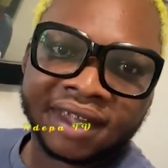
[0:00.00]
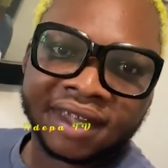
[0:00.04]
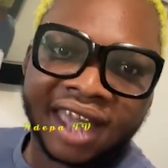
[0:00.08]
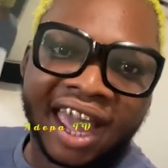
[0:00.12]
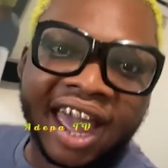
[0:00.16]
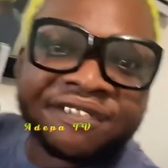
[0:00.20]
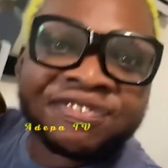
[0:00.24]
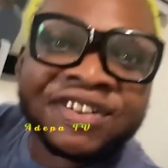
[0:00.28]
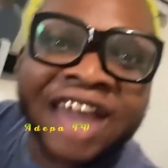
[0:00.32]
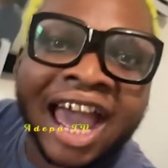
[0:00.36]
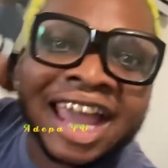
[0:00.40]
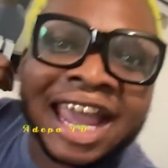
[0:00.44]

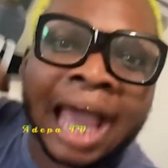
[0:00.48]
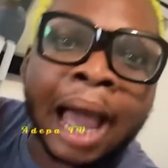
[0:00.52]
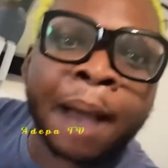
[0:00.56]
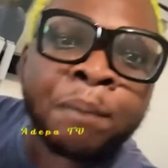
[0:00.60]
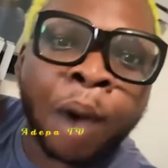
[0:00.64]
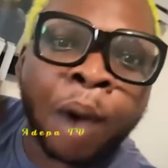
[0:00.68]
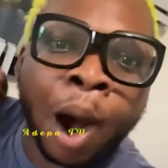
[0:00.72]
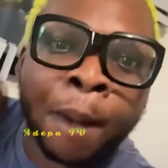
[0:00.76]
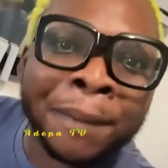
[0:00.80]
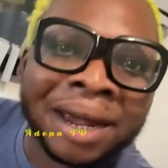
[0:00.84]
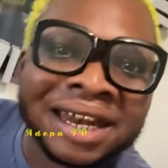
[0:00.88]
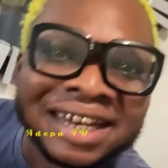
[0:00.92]
Afia ya
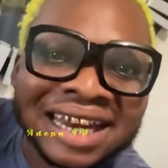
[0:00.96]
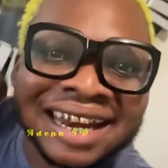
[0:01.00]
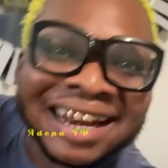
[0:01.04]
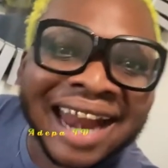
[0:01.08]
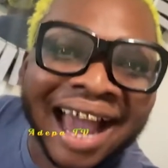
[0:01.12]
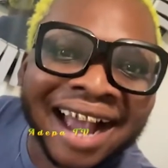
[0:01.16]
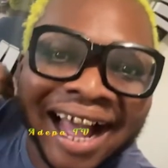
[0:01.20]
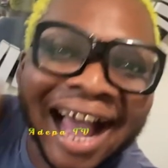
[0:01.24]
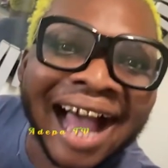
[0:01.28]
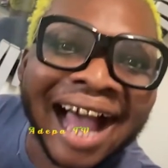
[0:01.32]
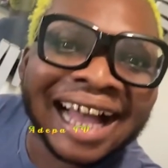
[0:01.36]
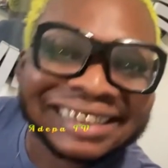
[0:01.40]
bo mi din
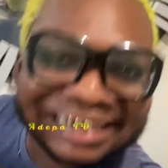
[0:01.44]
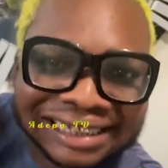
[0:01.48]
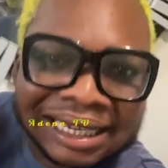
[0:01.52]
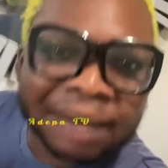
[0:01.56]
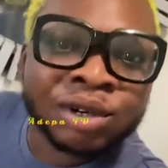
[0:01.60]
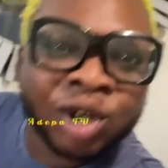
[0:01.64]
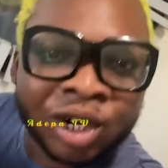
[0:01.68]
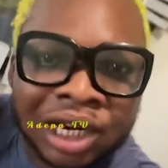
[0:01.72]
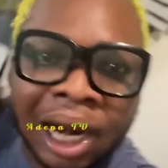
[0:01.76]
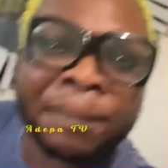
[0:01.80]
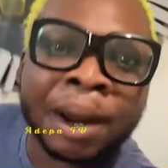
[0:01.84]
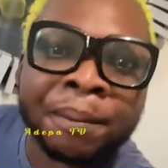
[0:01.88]
na ka sam
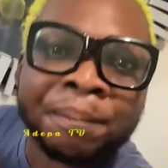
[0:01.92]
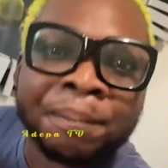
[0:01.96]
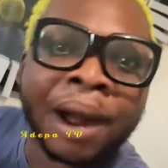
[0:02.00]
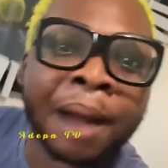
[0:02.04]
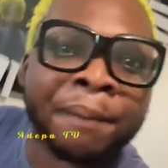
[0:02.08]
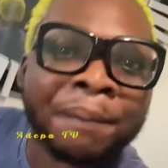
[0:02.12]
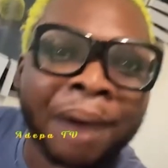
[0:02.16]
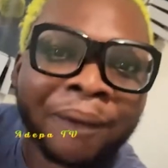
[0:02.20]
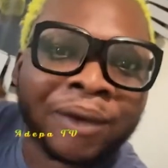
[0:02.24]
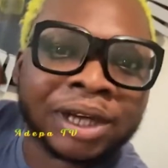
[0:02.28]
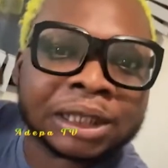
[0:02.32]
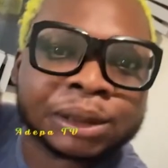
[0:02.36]
no na me bra
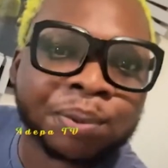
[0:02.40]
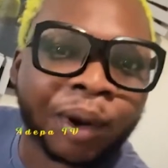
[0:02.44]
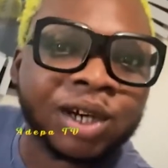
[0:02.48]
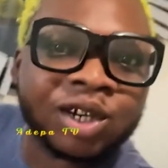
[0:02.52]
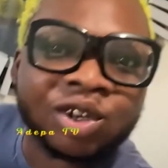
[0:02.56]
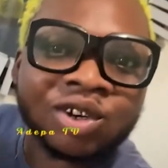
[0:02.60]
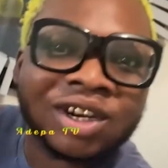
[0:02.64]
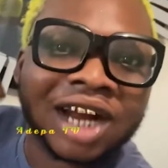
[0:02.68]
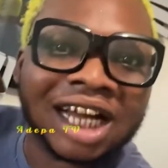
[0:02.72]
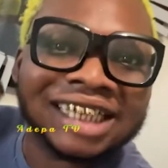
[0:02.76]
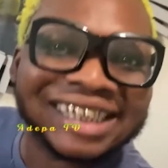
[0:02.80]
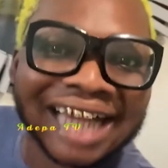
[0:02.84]
respond
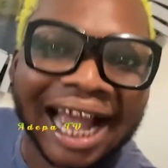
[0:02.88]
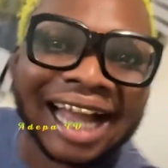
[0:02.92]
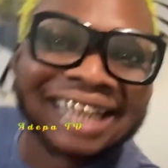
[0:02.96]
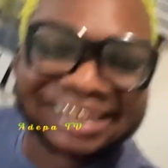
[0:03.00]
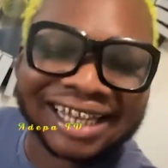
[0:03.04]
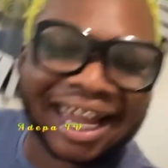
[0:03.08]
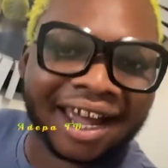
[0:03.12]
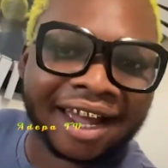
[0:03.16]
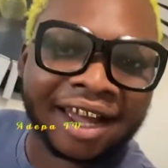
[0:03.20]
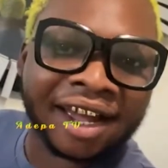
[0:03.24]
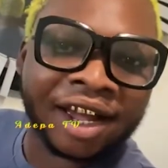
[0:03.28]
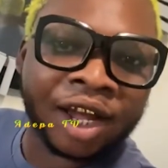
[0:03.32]
no jai
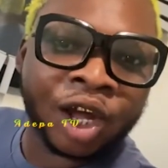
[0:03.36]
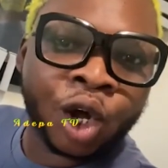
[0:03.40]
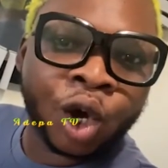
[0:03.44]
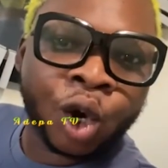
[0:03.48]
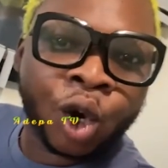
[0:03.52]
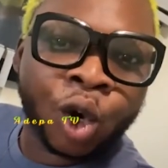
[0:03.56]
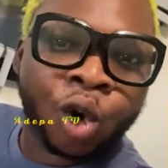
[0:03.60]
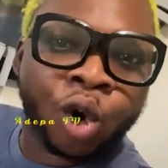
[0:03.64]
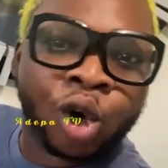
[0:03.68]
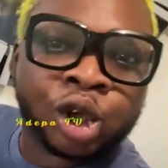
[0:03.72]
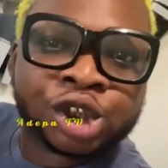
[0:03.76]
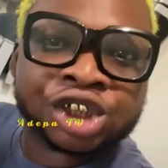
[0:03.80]
say.
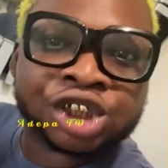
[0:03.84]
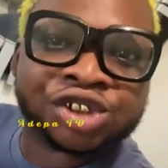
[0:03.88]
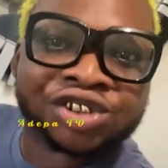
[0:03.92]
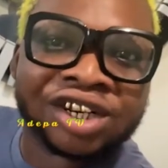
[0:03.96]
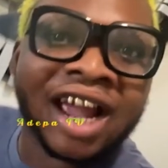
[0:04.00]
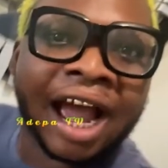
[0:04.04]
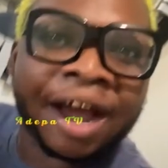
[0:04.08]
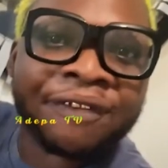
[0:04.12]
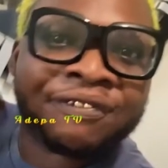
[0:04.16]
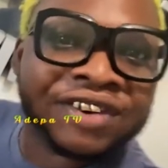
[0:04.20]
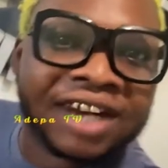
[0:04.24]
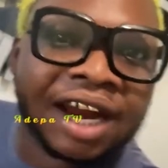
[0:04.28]
O chichi
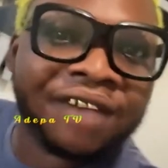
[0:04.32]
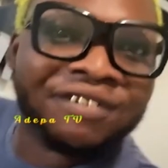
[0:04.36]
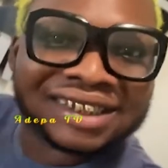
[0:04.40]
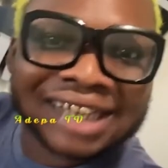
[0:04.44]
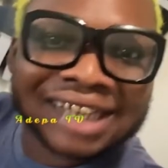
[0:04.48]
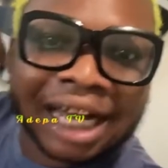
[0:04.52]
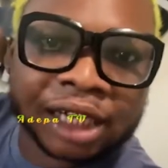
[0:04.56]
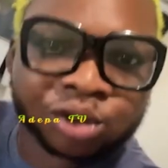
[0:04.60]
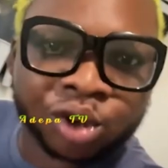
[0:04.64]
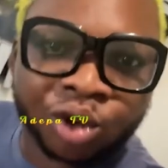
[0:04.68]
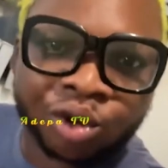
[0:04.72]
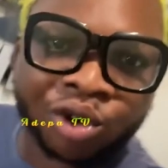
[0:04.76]
affidavit
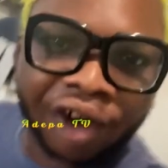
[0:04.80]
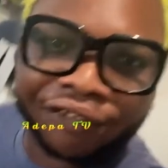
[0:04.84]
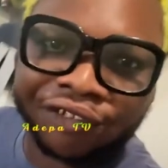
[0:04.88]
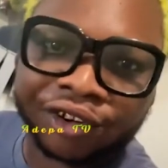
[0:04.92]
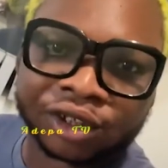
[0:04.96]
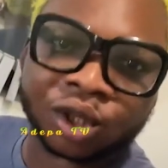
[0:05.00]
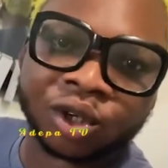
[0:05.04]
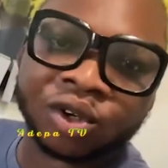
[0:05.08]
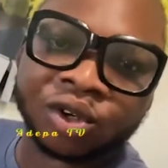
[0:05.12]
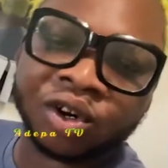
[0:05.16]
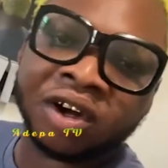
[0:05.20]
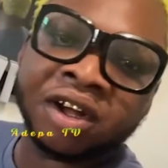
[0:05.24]
atonko
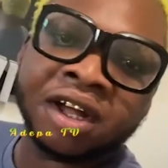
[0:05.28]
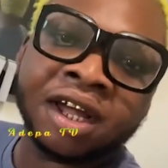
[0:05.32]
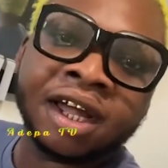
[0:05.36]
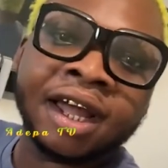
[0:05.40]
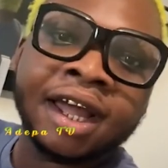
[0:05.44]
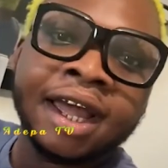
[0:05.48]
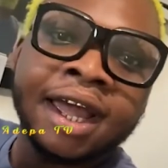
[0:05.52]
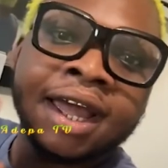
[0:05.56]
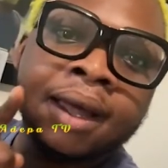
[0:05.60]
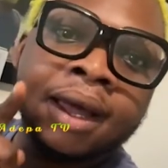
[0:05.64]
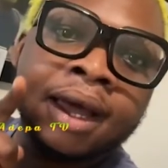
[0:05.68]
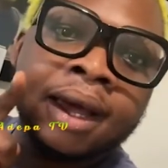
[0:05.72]
afoto no.
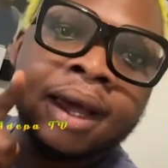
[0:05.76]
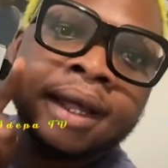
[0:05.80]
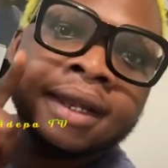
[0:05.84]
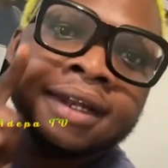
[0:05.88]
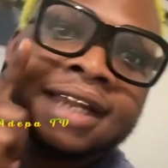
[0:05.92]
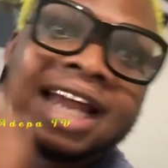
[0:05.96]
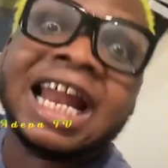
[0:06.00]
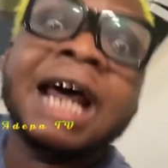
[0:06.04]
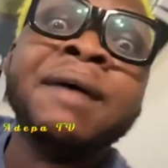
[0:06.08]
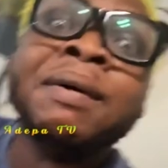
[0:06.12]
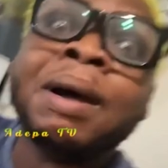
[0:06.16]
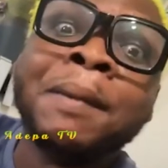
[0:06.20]

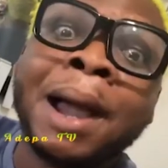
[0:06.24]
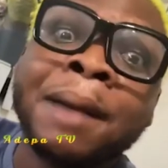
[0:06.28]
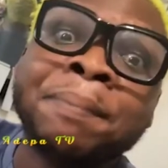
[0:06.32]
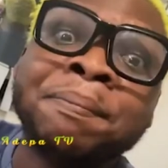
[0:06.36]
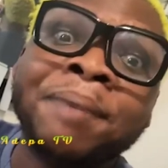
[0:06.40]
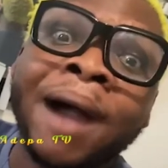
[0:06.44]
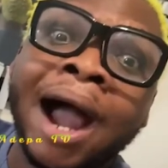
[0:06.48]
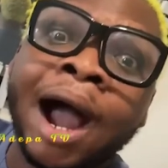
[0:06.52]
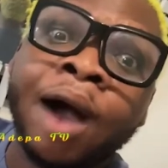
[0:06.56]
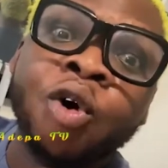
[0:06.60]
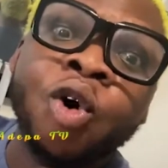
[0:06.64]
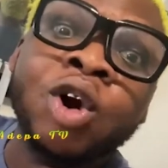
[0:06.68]
Nana Ama
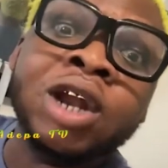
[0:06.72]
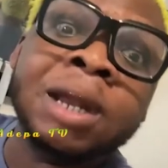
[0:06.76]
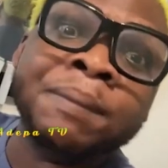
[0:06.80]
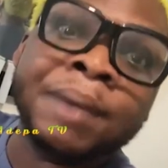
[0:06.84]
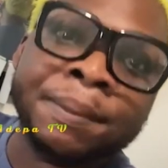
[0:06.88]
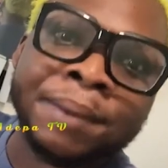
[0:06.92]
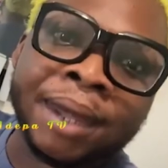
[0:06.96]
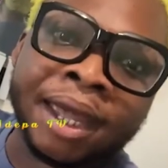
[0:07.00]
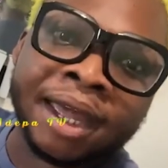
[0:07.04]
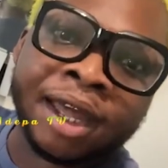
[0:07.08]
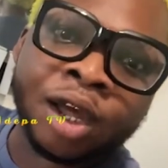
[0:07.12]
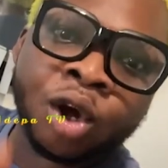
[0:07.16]
McBrown woni
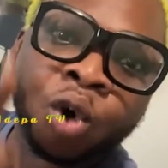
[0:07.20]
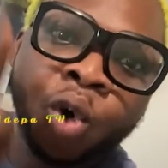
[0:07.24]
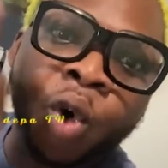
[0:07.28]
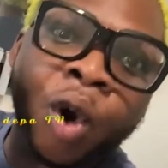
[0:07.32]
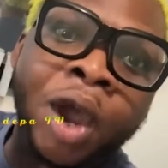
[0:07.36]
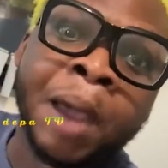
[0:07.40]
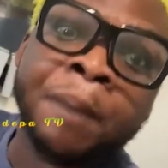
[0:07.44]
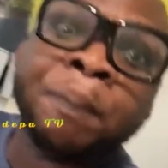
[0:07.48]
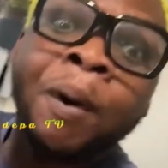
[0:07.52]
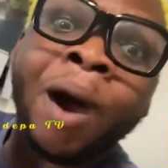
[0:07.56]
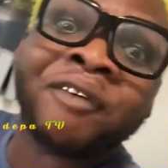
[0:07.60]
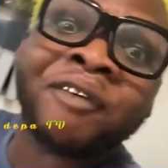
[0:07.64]
bibi,
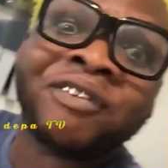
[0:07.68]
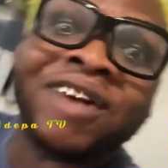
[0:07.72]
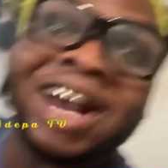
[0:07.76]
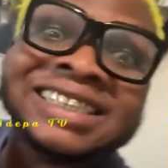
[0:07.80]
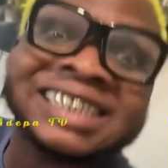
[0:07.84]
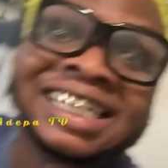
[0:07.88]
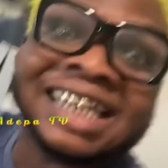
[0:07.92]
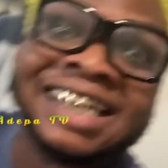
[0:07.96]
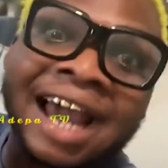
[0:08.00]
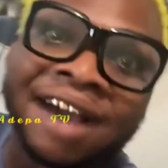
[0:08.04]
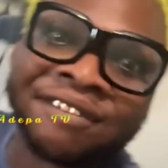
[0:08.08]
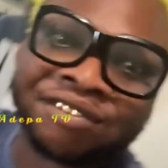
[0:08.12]
we hip hop
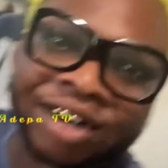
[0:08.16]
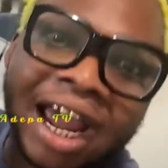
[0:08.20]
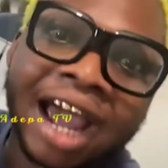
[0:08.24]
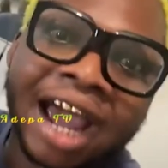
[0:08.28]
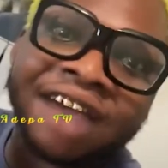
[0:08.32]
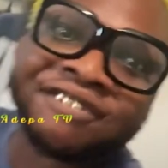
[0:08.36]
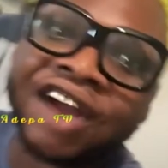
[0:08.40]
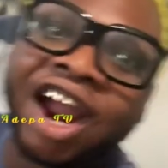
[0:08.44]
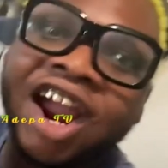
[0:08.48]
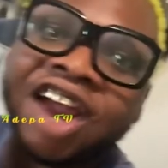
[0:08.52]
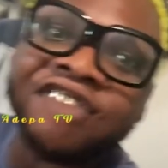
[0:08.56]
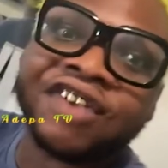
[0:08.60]
crazy level na
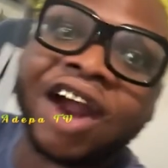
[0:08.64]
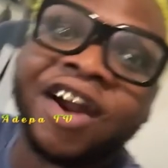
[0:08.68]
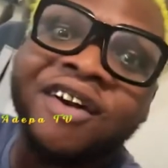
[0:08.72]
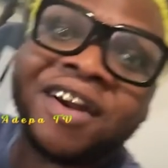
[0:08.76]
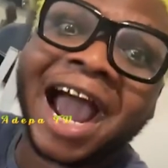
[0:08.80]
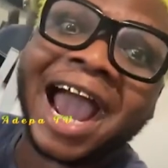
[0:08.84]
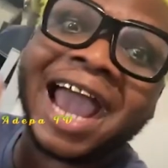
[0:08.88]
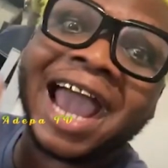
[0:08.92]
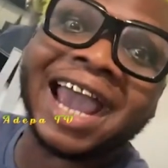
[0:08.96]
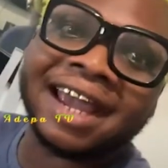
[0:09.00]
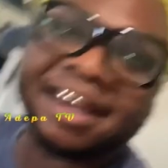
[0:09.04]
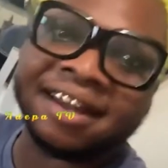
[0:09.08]
very
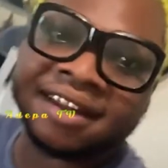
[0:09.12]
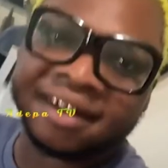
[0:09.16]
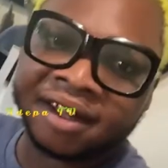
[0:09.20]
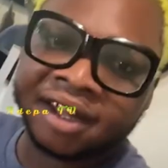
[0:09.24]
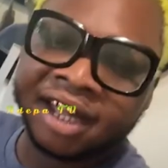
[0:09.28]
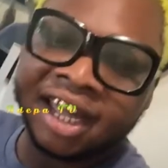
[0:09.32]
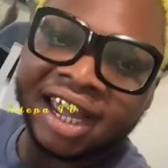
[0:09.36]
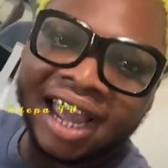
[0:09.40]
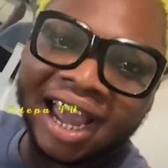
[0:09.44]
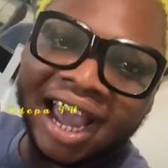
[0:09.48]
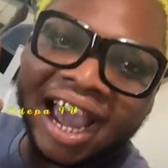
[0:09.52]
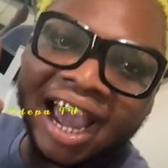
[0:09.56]
high.
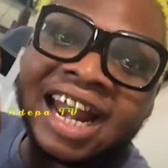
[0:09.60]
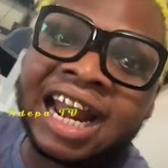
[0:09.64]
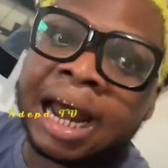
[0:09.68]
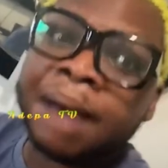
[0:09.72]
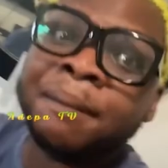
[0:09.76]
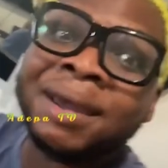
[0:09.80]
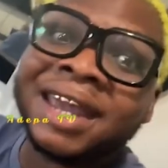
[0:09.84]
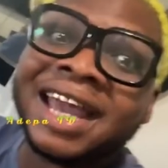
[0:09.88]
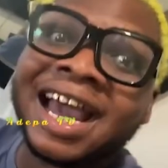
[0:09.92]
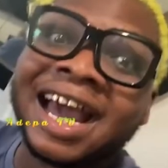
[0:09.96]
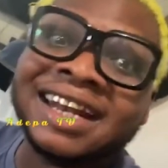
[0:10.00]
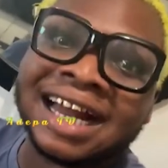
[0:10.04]
And I
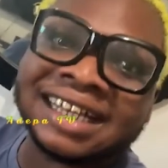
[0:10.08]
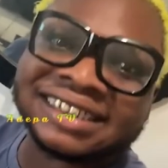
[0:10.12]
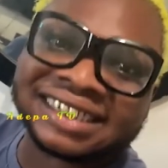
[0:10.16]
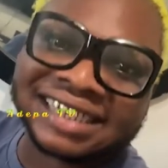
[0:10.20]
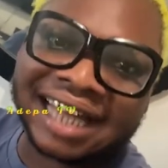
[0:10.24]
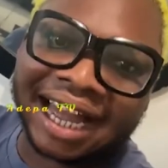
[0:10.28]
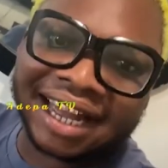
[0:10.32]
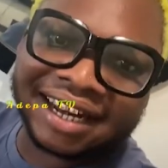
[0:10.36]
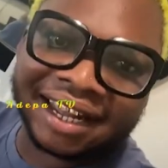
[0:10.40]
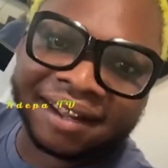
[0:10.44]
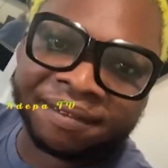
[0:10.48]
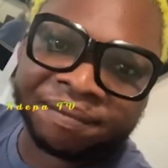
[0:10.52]
may
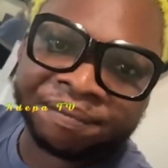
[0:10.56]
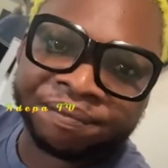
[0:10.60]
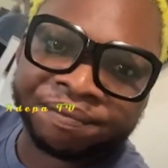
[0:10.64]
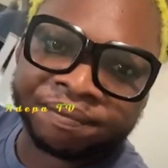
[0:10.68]
understanding.